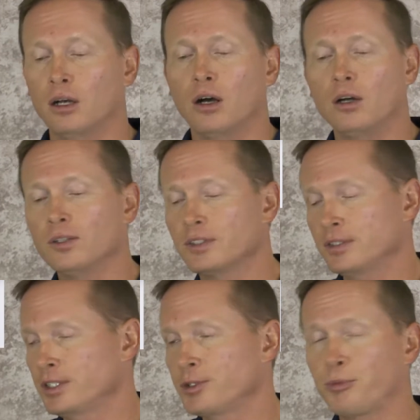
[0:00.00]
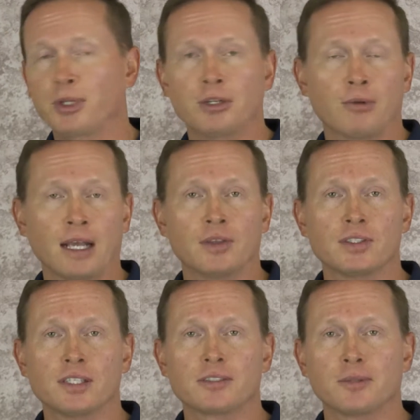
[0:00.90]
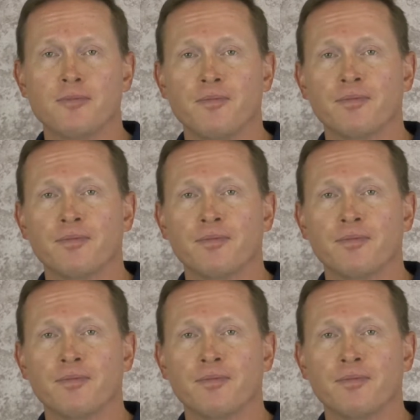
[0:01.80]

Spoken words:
all distributed around the system.